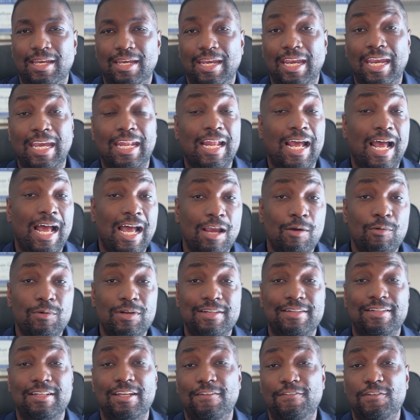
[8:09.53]
and I want
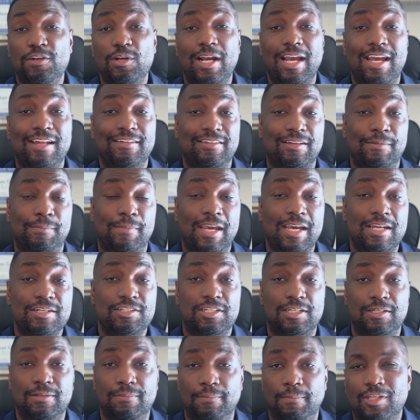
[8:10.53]
to see if you guys can match
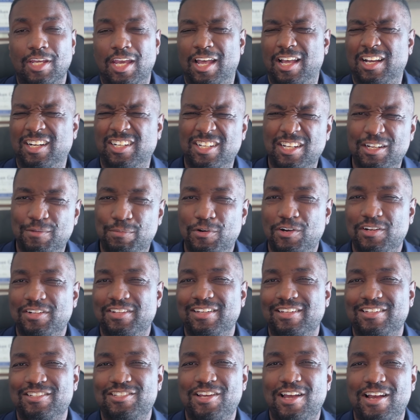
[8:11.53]
it. A good
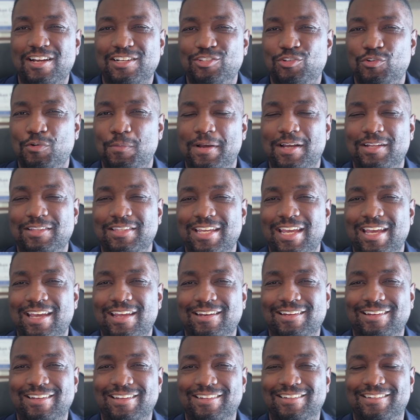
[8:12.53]
person to talk to about that
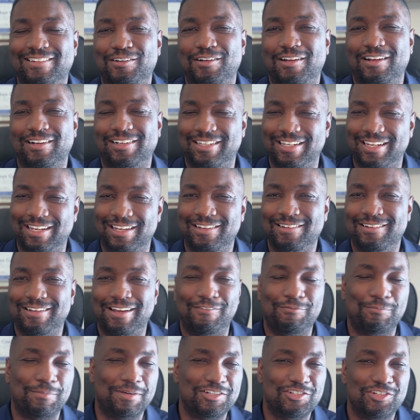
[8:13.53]
is, again,
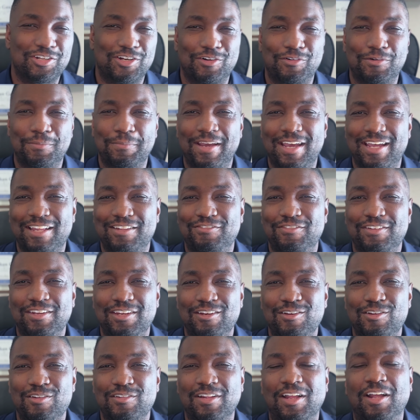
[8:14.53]
I've mentioned her in past
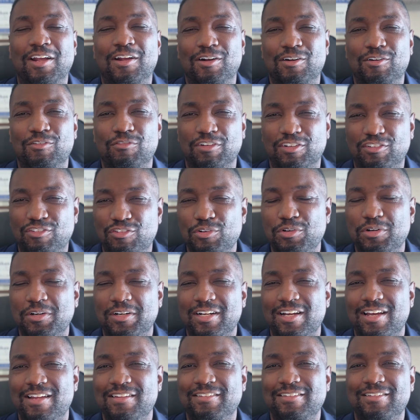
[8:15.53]
videos, recruiter
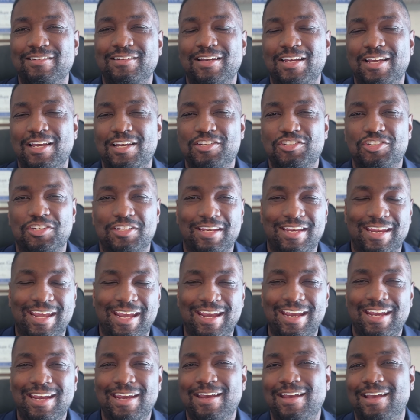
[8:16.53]
cousin,
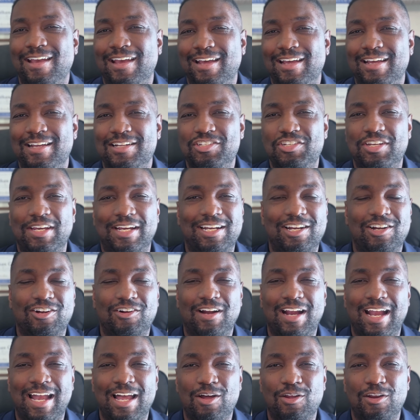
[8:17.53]
Shanae. Check
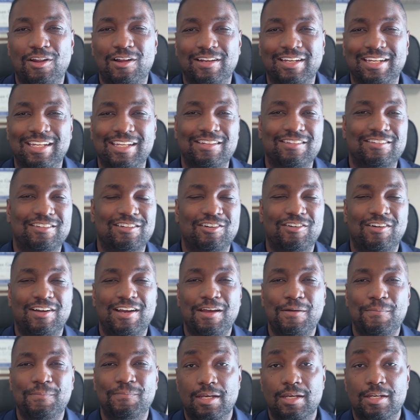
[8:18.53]
her out on
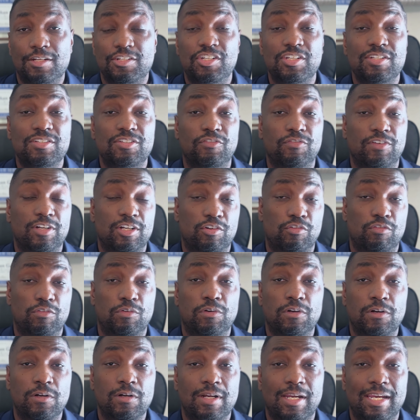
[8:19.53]
Instagram. She's a
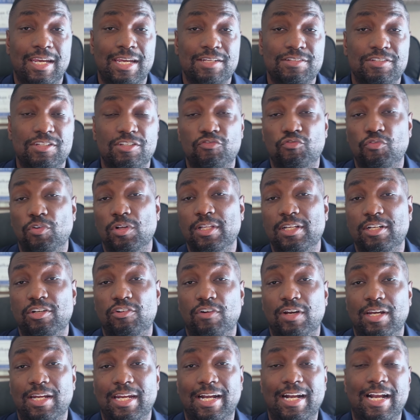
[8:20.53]
recruiter and she's really
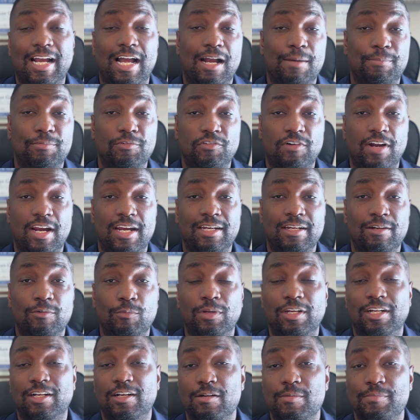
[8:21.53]
great at copywriting
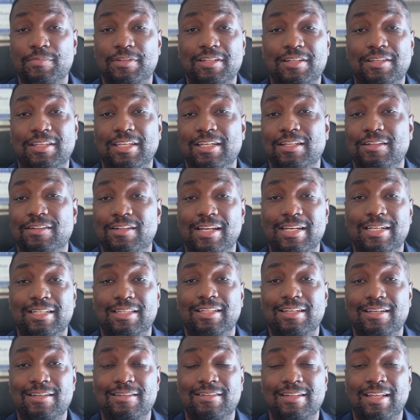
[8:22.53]
when it comes to things like
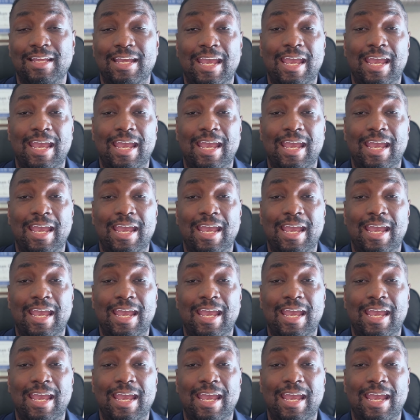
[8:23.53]
this